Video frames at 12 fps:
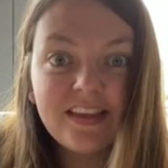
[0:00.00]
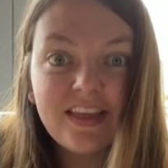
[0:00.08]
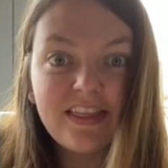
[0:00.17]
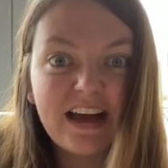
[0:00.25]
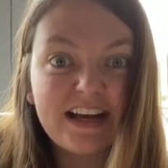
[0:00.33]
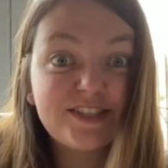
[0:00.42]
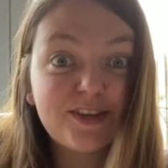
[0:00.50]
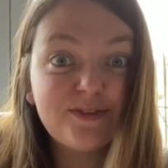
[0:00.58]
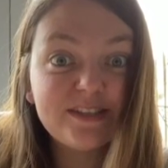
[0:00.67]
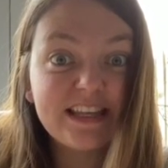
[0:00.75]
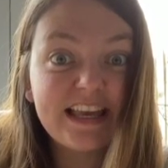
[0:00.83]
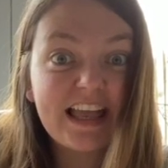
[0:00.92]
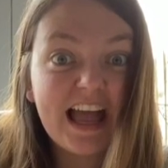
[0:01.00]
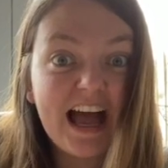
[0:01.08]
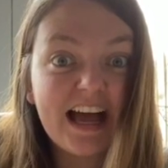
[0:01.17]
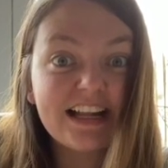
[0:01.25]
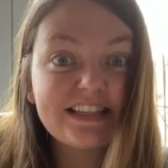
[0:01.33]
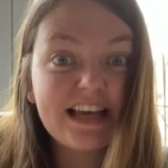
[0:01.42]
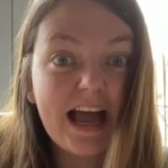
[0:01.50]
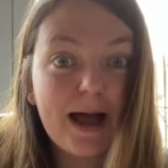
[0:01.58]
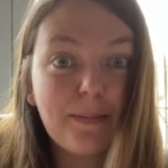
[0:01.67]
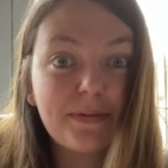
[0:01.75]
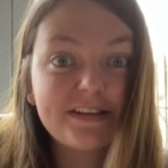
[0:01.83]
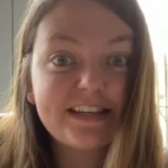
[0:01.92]
That sounds like a
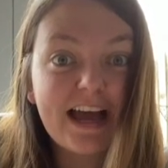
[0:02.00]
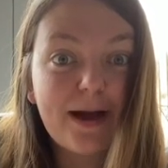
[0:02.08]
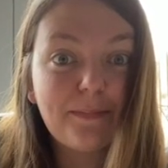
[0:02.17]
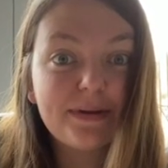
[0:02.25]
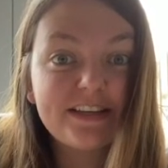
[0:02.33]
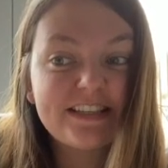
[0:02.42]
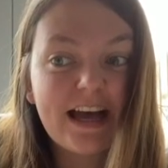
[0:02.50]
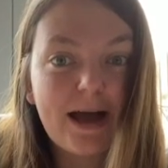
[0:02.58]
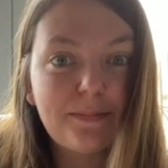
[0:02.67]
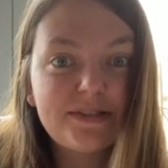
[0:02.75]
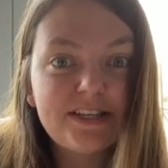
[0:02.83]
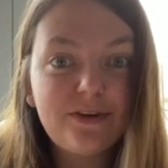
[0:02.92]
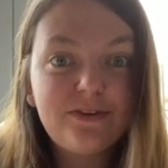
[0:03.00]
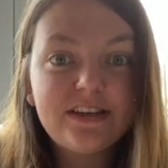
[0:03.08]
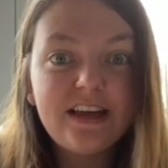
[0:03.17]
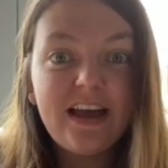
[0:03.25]
tap, tap, tap sound.